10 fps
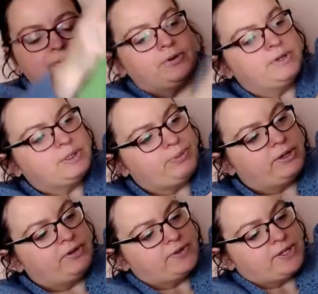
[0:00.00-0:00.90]
for his
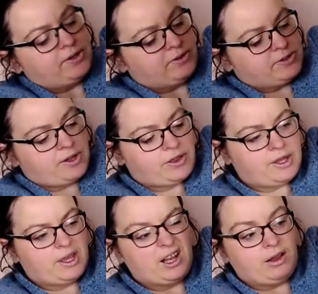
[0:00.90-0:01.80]
birthday because I
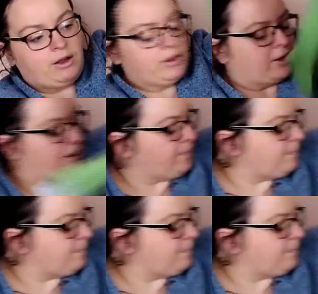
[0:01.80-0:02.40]
think he'd like that.